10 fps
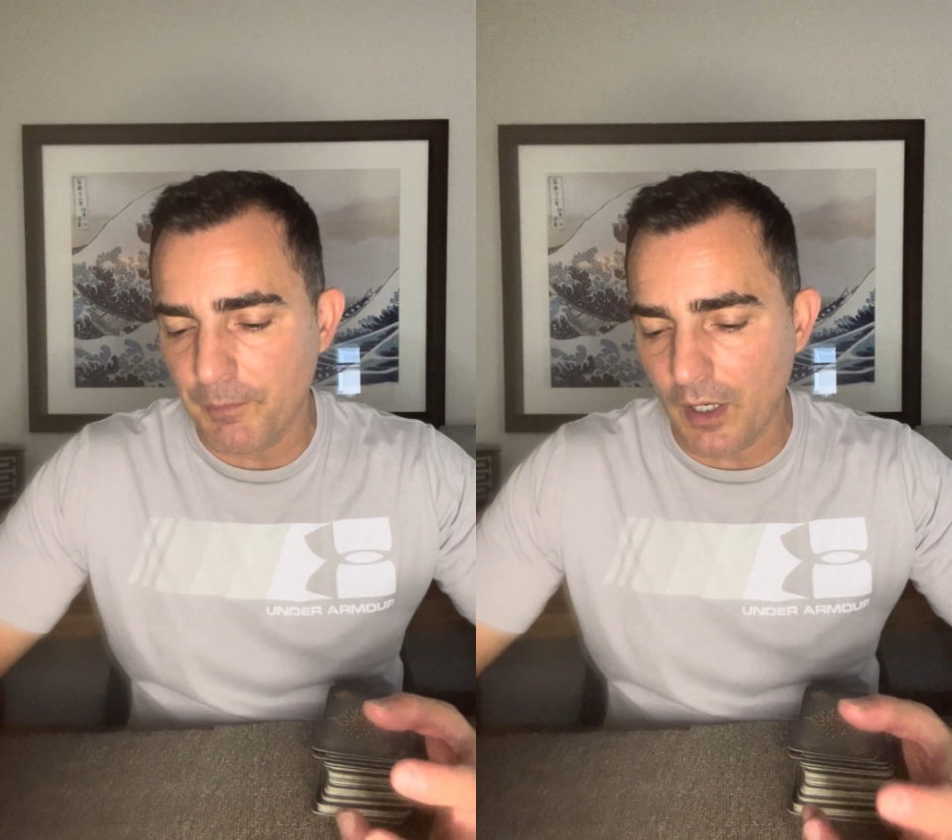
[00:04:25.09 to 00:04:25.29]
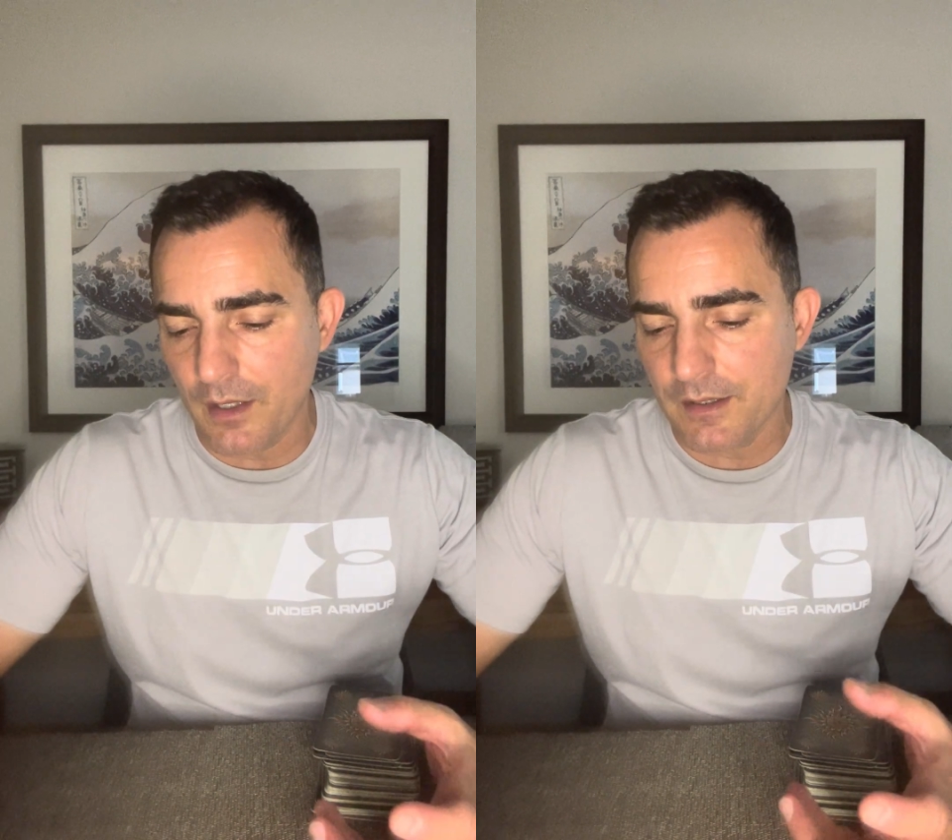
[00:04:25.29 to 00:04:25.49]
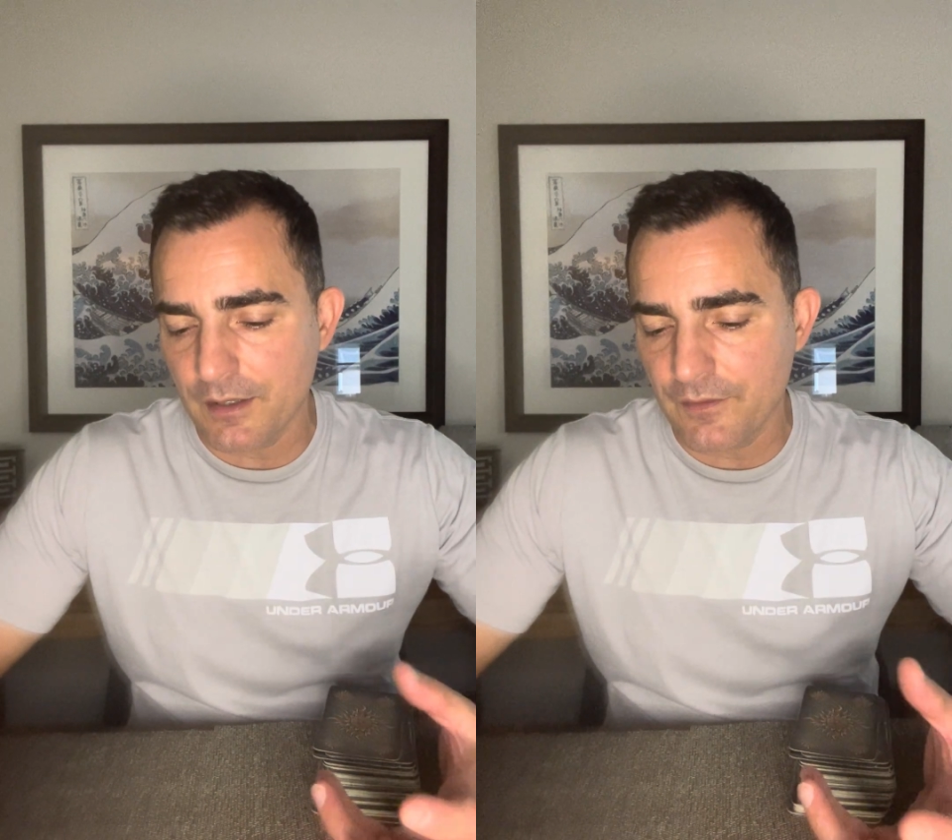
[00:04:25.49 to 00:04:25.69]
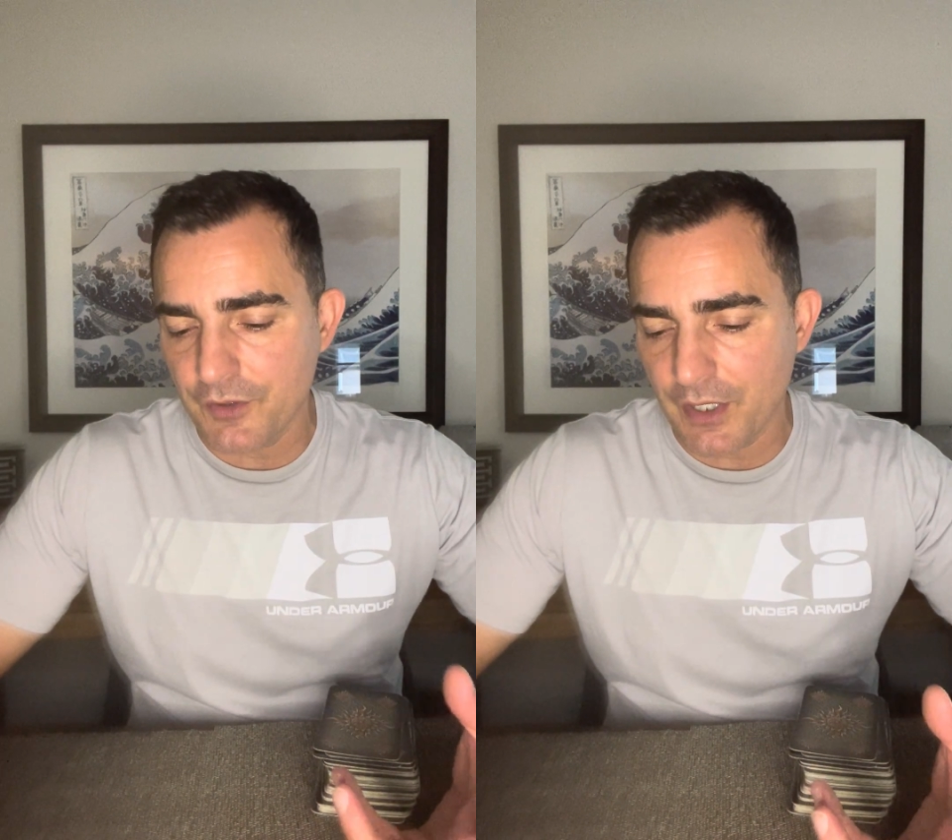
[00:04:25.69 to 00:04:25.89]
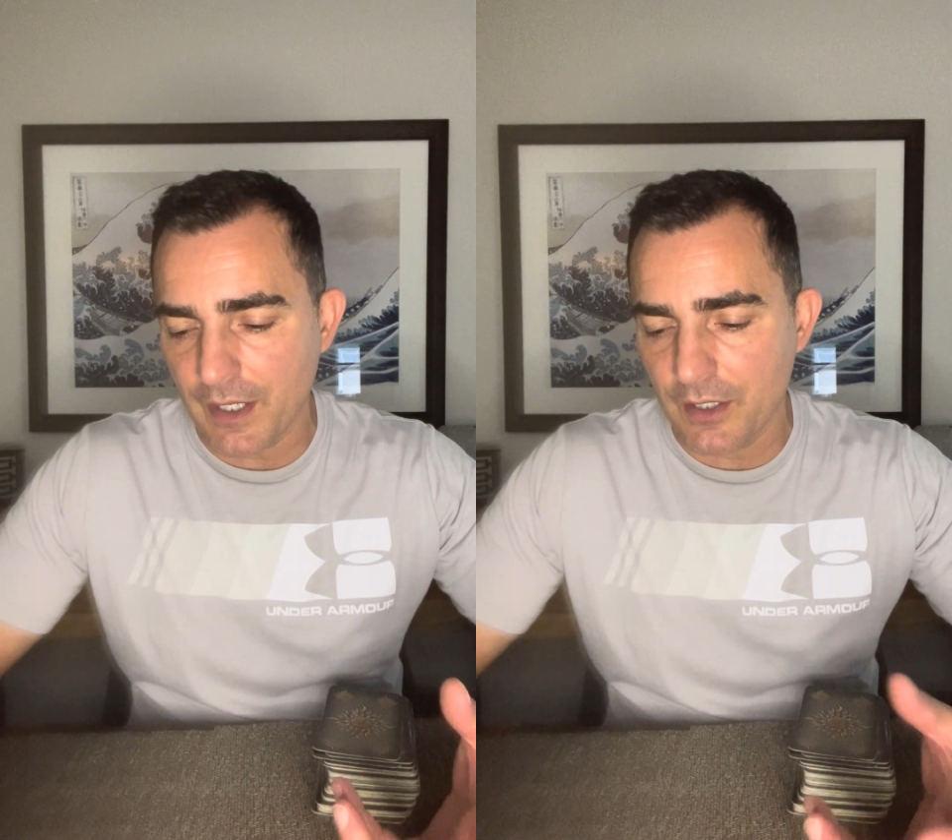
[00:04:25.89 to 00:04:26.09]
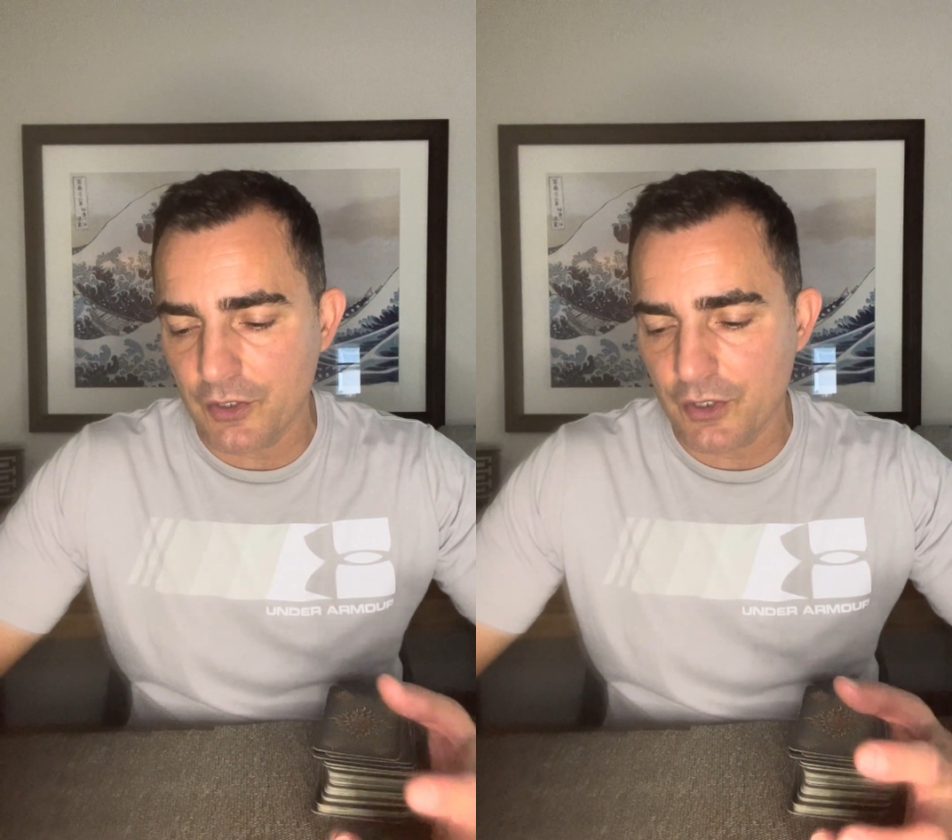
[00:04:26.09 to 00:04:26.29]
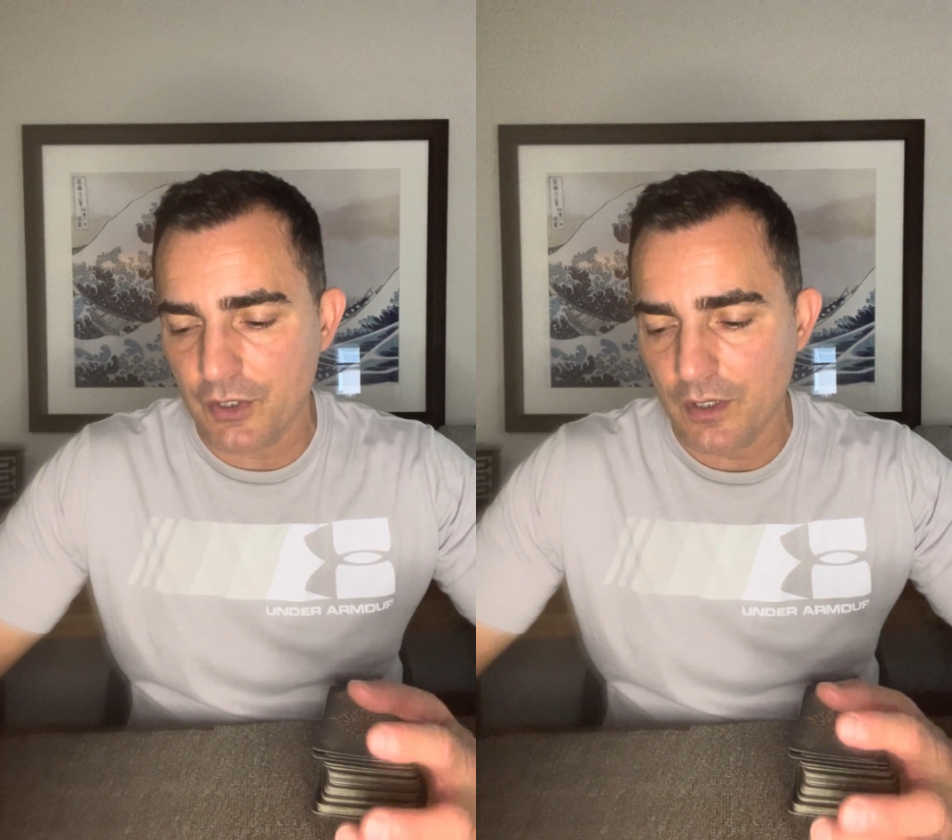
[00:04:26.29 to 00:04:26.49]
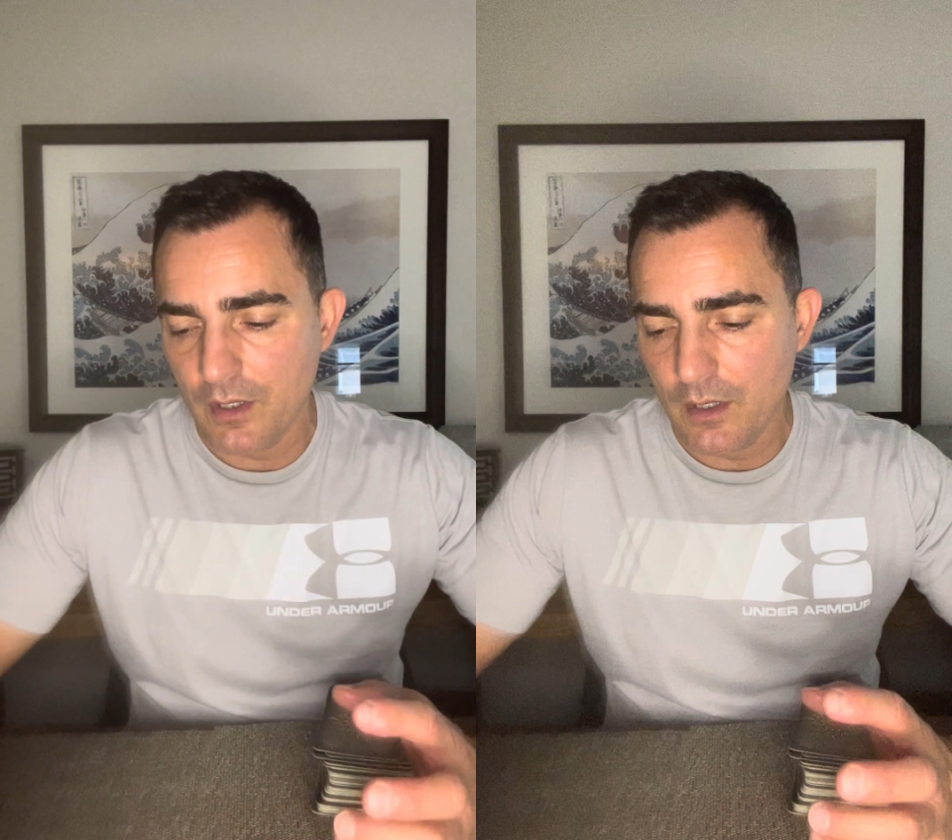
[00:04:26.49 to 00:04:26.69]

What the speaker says: positive change